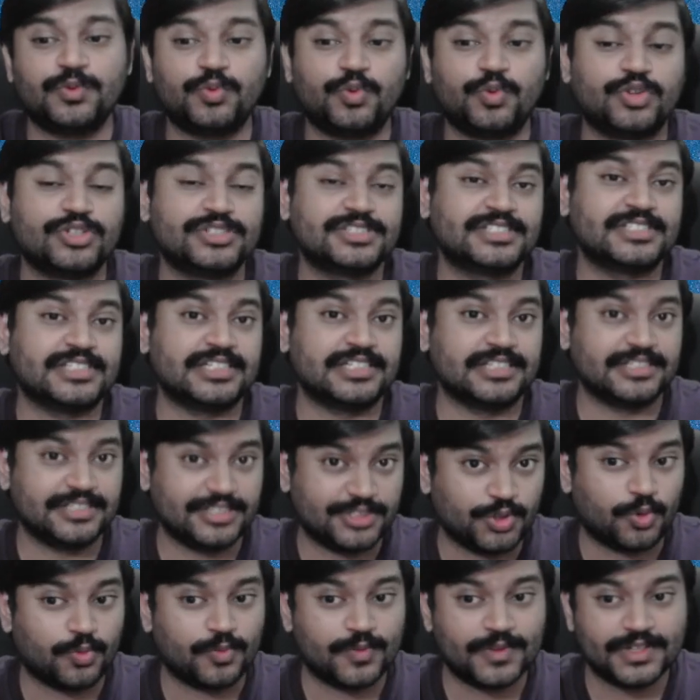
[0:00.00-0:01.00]
was a
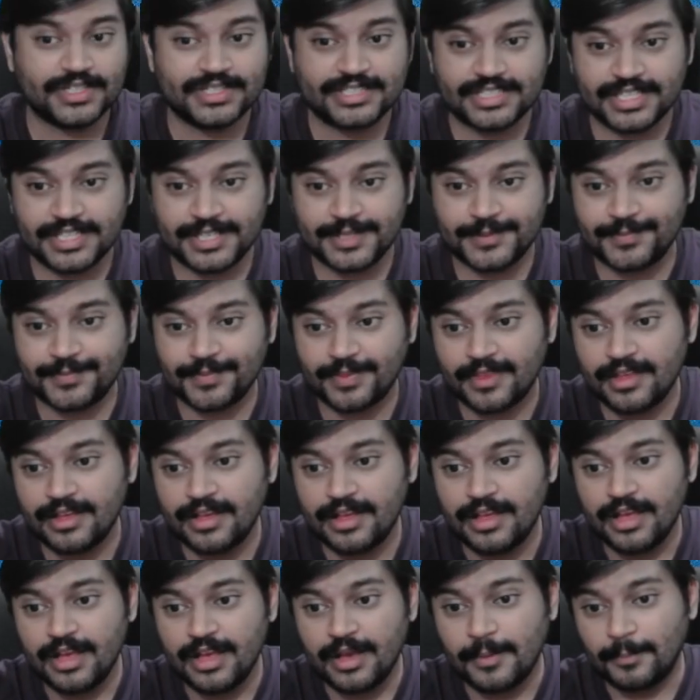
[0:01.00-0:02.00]
novelty,
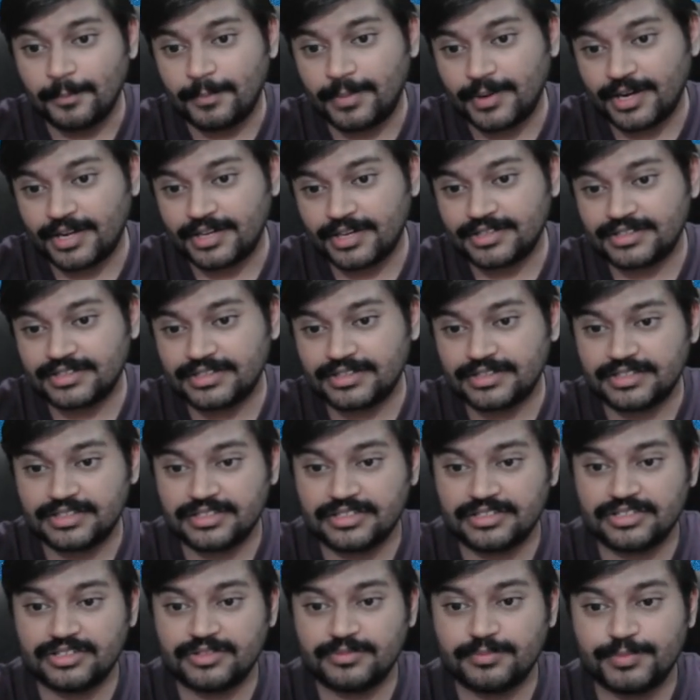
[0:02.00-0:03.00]
but
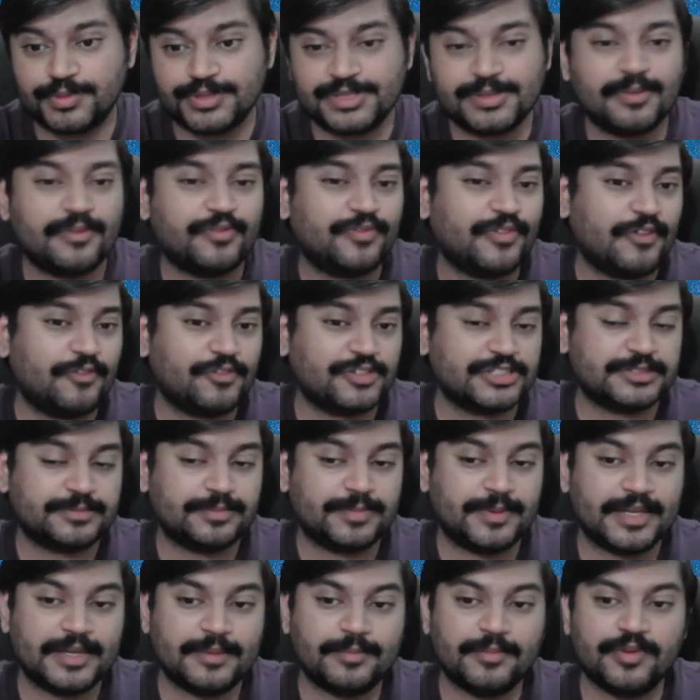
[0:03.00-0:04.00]
bishop f5 was
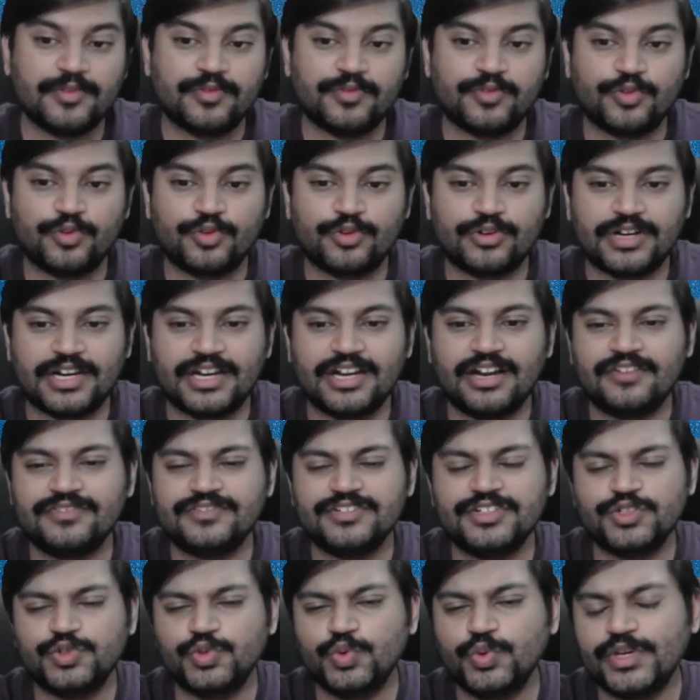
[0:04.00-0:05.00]
played before, and
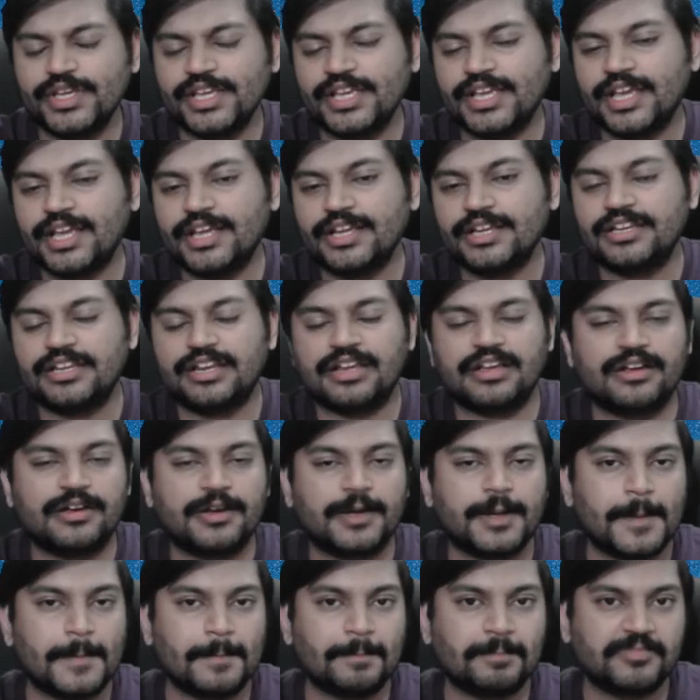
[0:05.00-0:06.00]
after rook
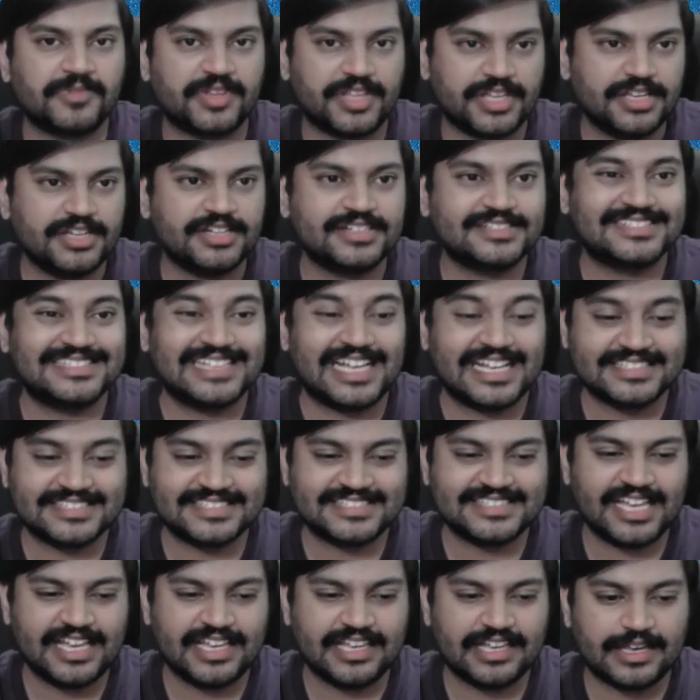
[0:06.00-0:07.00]
e8, here
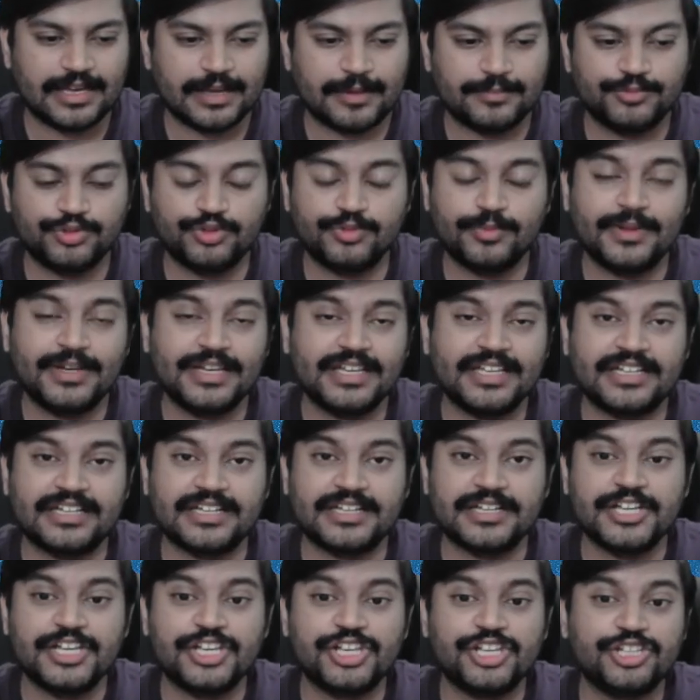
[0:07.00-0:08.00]
Zanzaya Abdulmalik
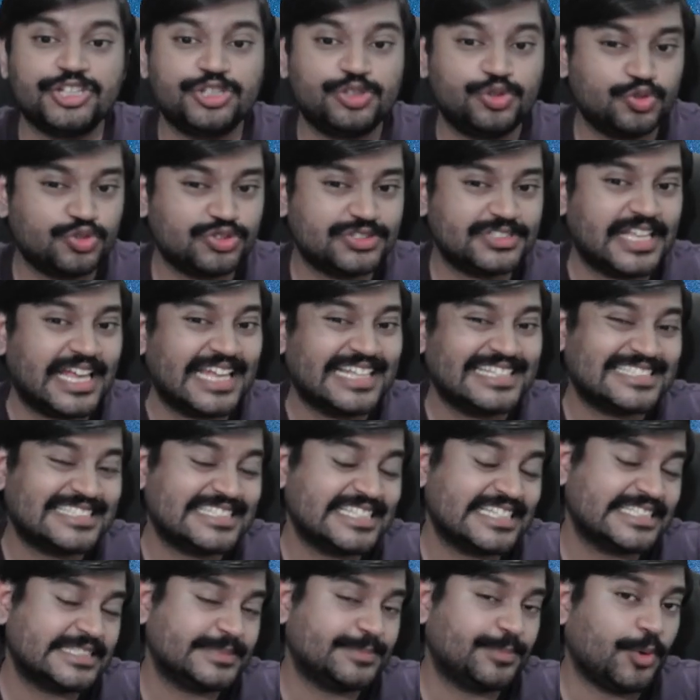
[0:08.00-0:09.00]
used the
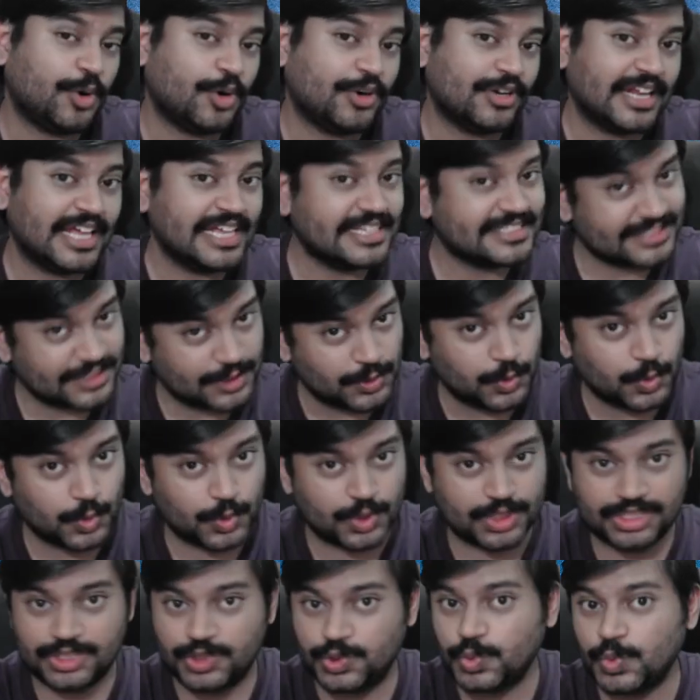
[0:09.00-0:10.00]
h6 pawn as a
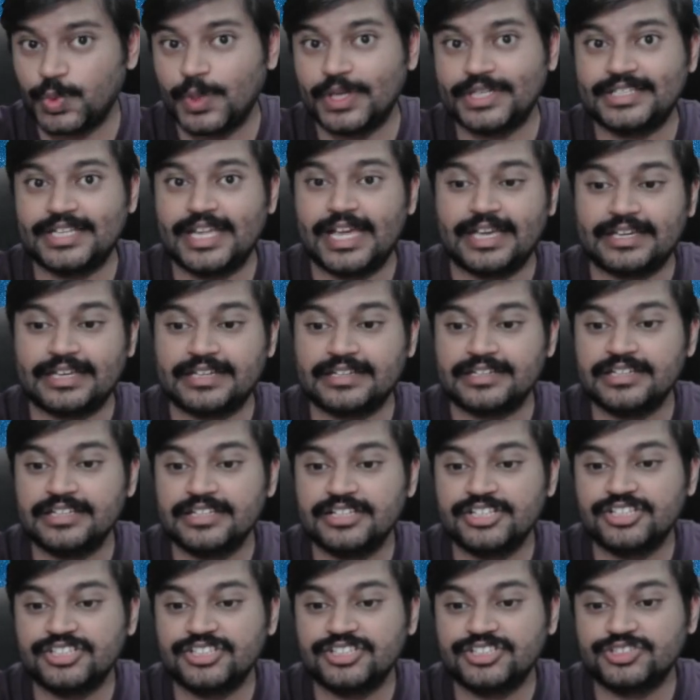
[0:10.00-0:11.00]
hook to attack.
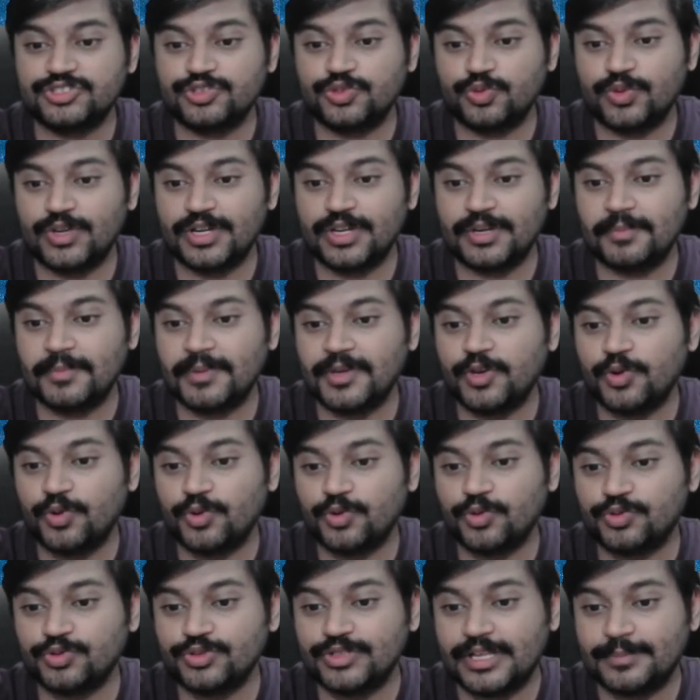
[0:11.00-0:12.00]
So let me
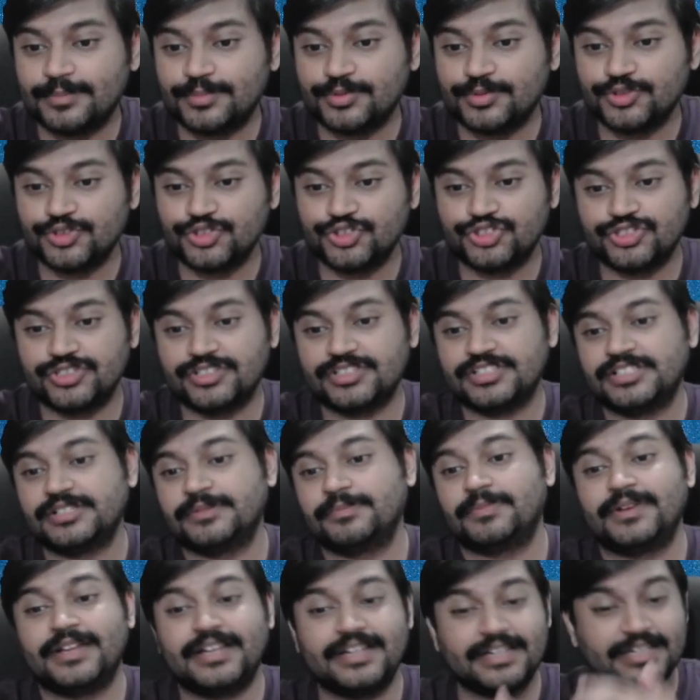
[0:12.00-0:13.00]
go to that position. She
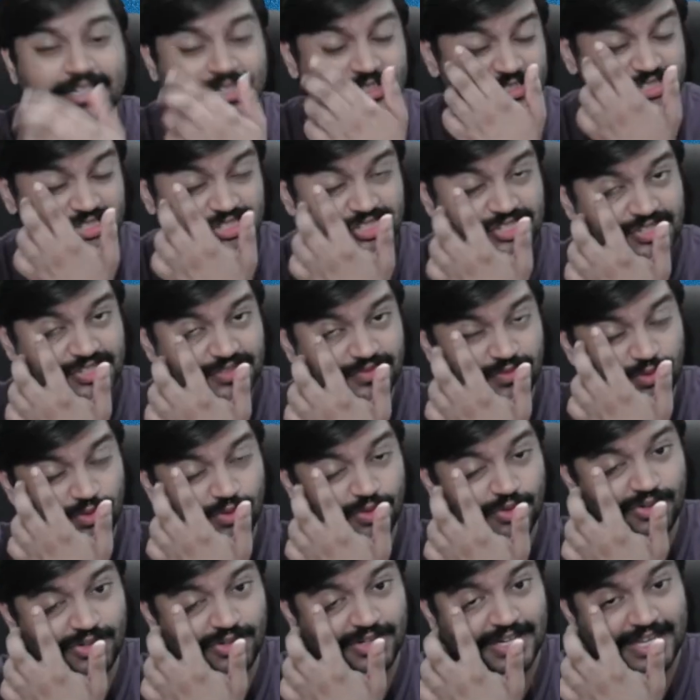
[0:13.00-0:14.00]
played
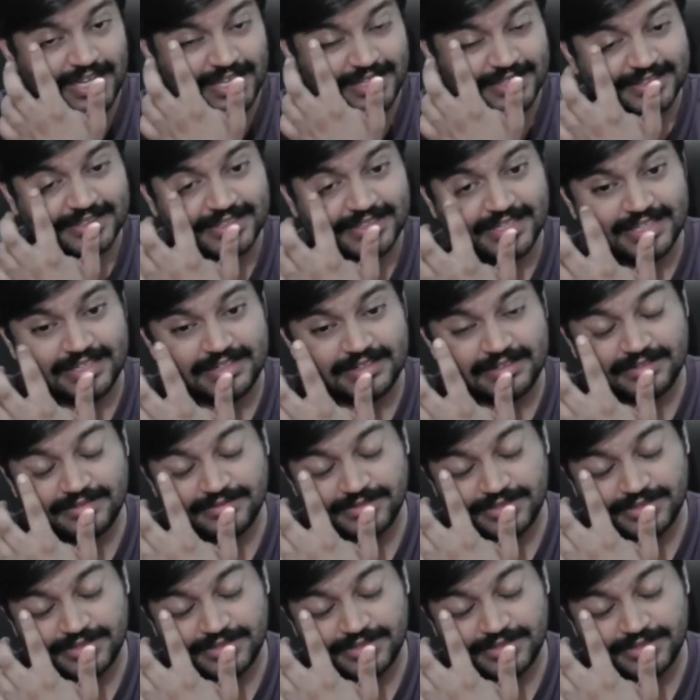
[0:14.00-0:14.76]
g4 and then